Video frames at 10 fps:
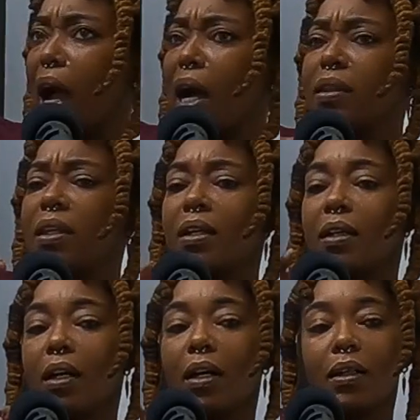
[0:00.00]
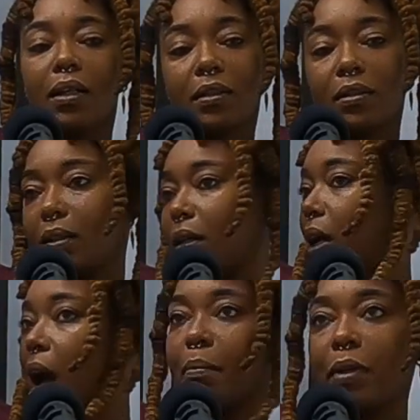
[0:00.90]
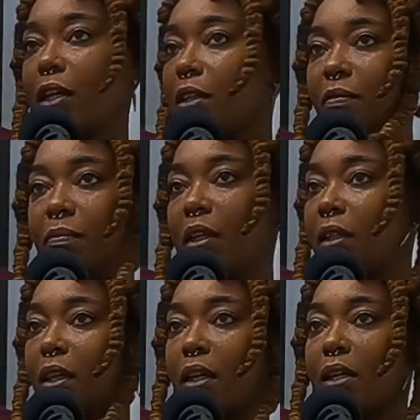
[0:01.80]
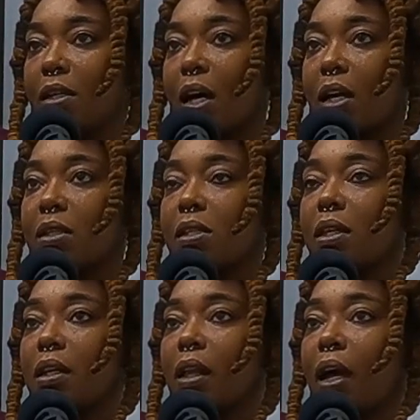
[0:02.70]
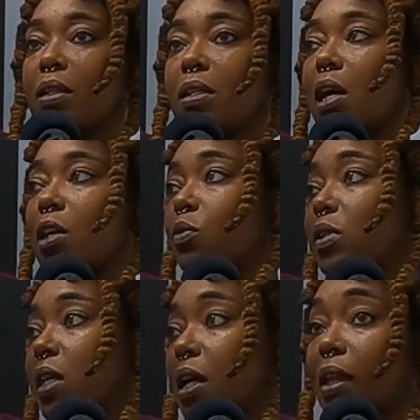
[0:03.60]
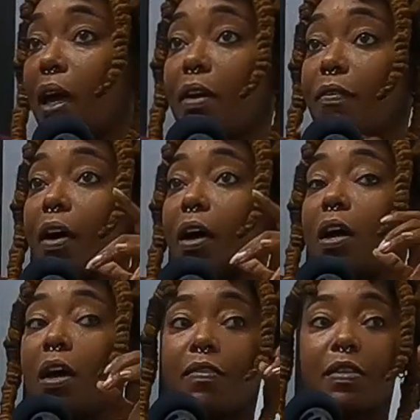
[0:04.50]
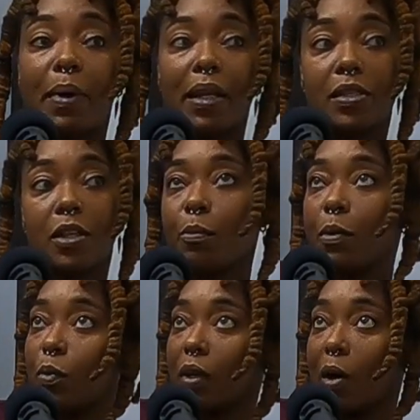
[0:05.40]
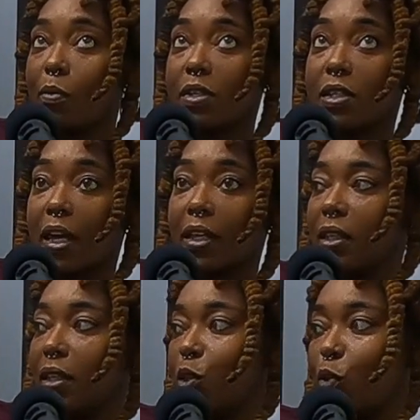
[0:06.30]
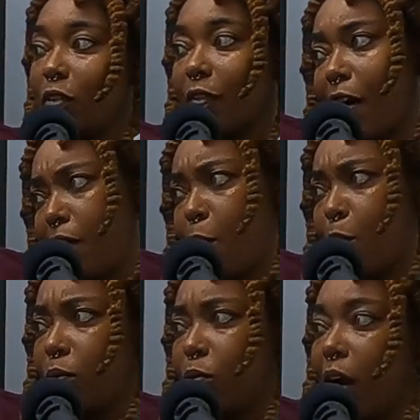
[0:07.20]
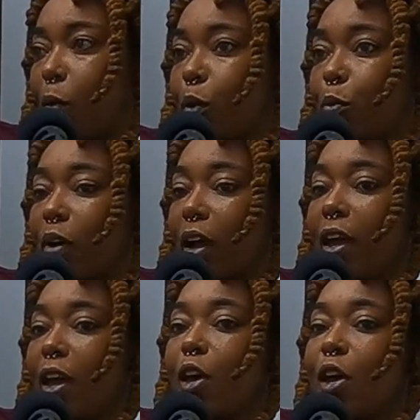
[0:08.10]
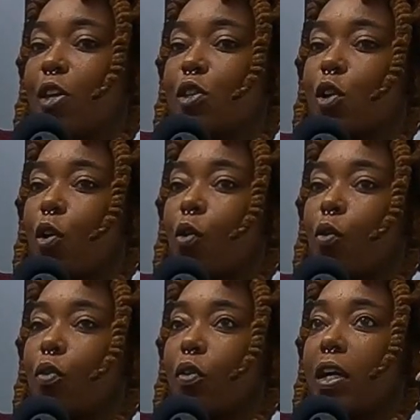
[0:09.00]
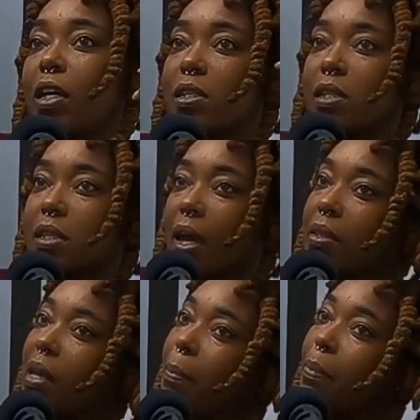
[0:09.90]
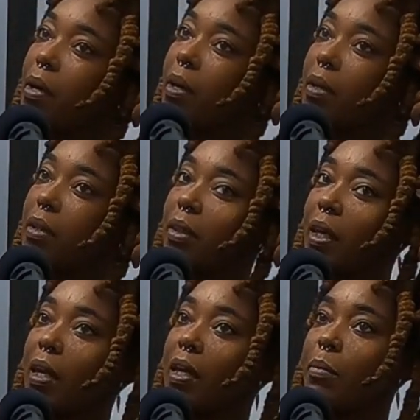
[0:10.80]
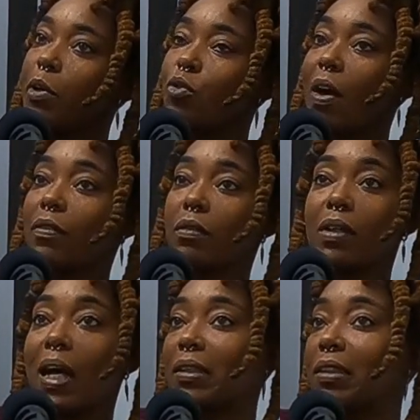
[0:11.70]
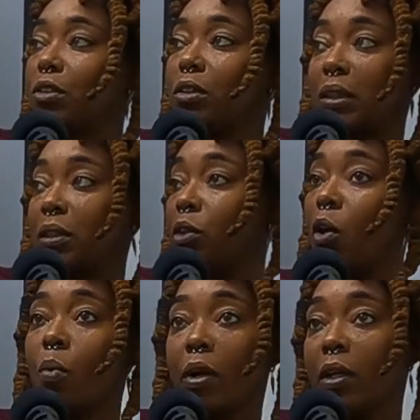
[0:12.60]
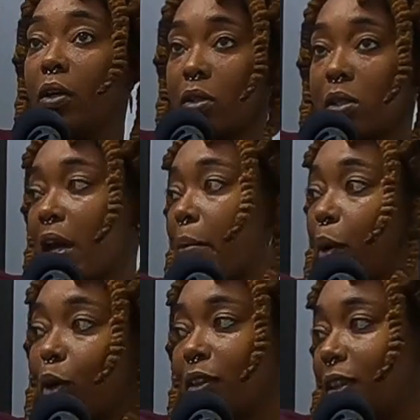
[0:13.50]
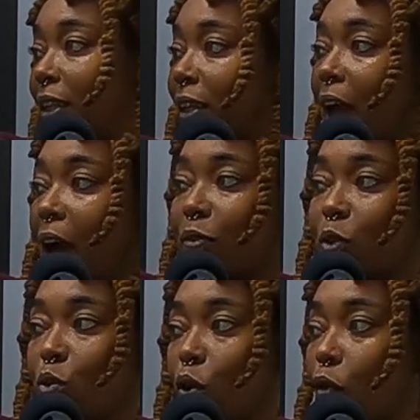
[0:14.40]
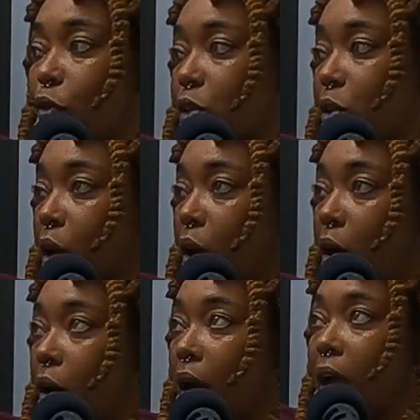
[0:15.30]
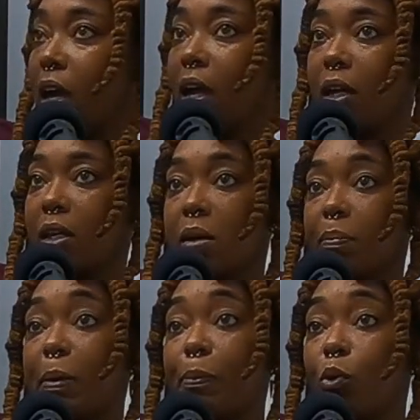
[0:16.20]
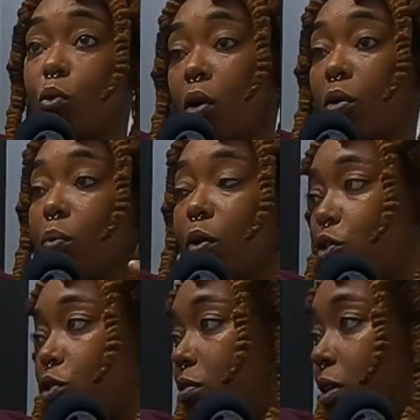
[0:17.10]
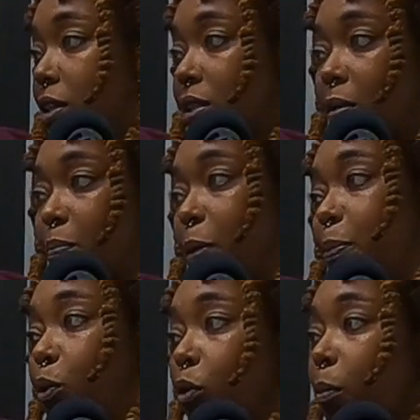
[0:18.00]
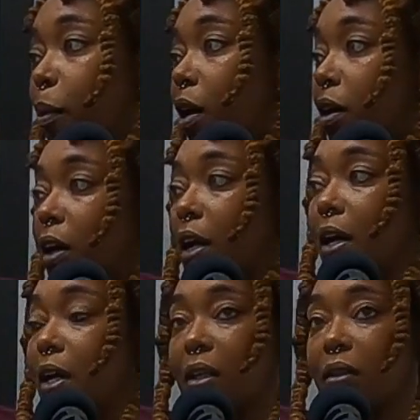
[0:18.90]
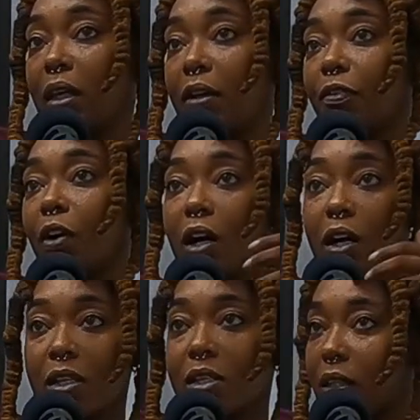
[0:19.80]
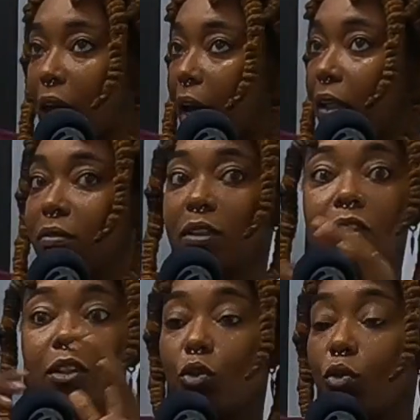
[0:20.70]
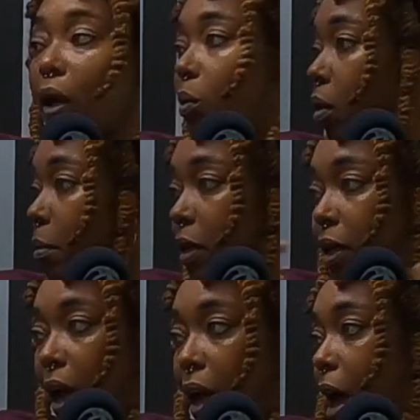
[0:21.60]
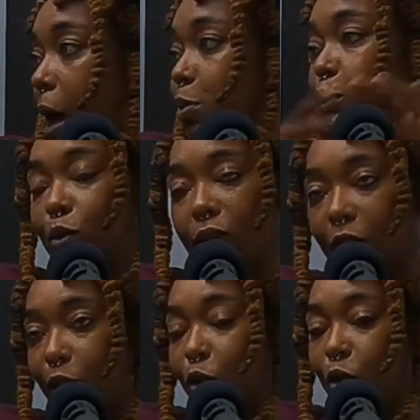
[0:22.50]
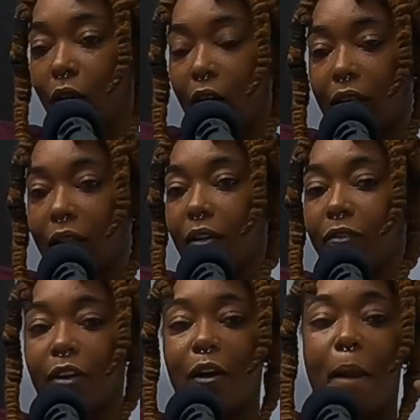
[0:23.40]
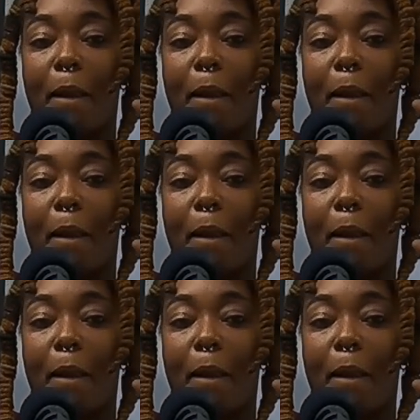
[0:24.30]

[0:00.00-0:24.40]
i think uh, a combination of many things i just think like just how you were saying like if i if somebody stuck with me when i was 19 and 25 i would rock with them right mm-hmm. and so it's the same type of thing but you have to realize that you're just nowhere near the same person after you grow for so long and some people grow with you and some people grow apart. And I think for us, like she's a great woman. I absolutely adore her. I love her,